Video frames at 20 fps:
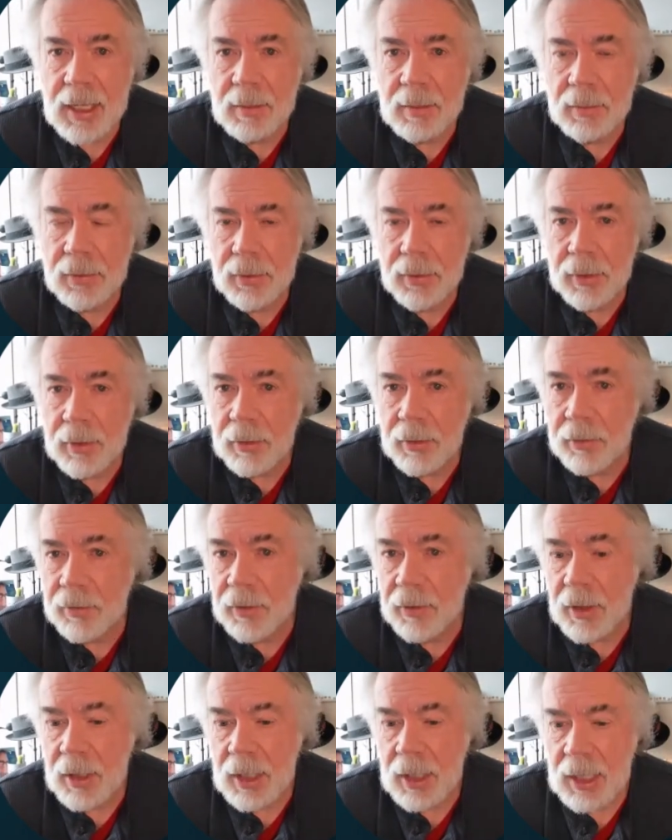
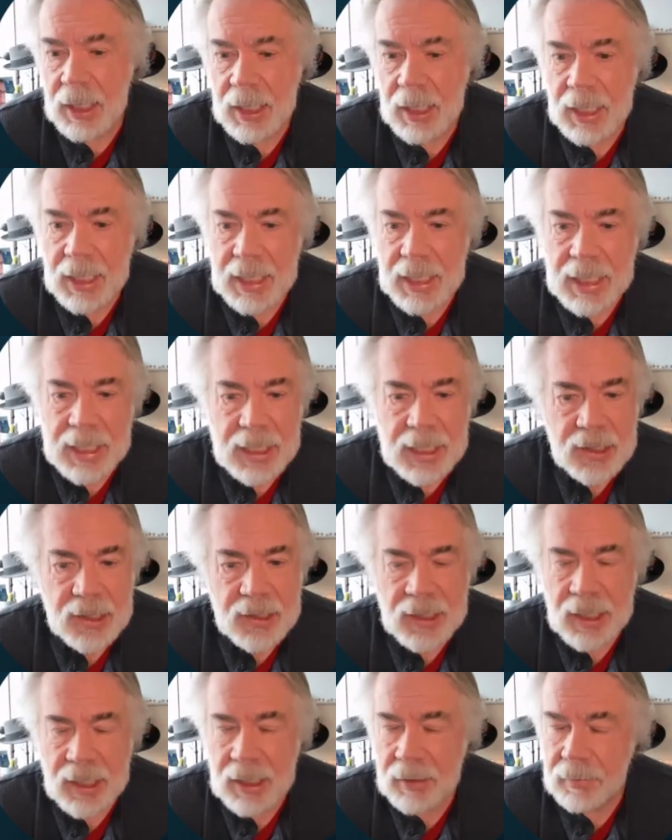improve?
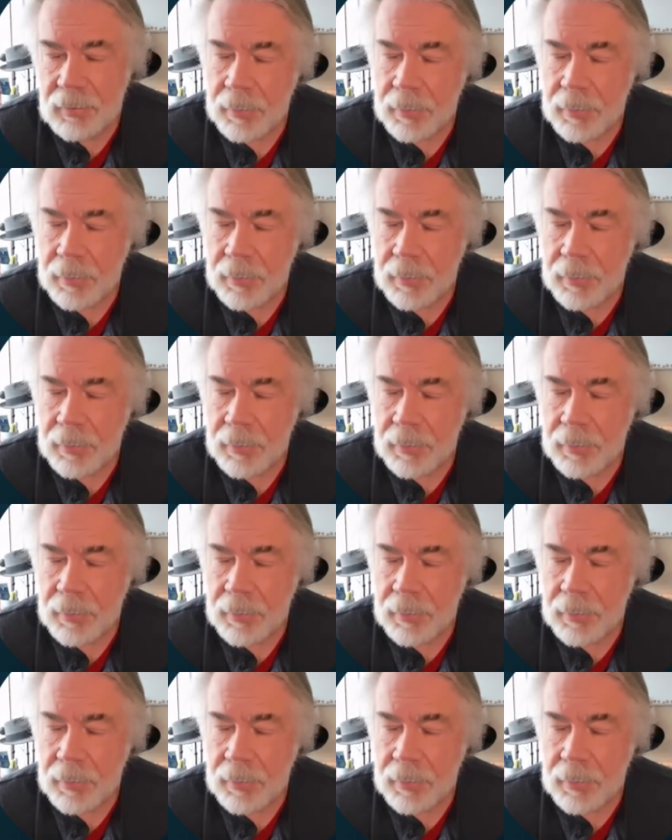Is it